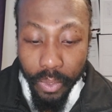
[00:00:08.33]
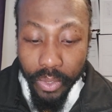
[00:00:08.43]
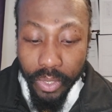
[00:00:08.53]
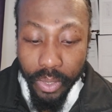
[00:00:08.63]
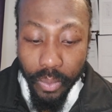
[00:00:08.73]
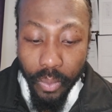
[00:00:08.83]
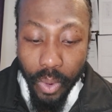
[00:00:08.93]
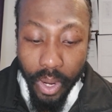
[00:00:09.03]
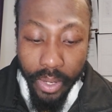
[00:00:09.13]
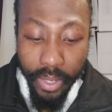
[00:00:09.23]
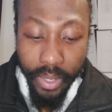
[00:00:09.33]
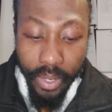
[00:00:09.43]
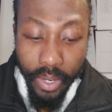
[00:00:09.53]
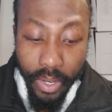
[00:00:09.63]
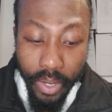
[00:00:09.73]
verses 1
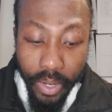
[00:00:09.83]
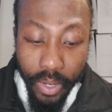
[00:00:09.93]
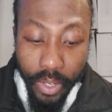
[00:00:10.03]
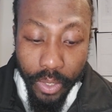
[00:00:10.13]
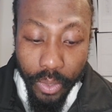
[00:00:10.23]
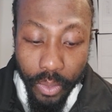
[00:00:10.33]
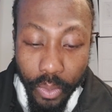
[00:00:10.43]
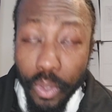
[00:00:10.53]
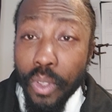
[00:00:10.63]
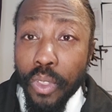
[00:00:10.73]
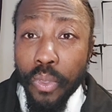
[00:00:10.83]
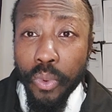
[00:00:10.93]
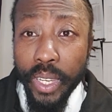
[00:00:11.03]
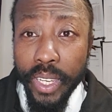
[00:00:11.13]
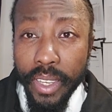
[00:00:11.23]
to
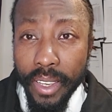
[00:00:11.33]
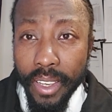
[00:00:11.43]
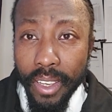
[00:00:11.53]
3.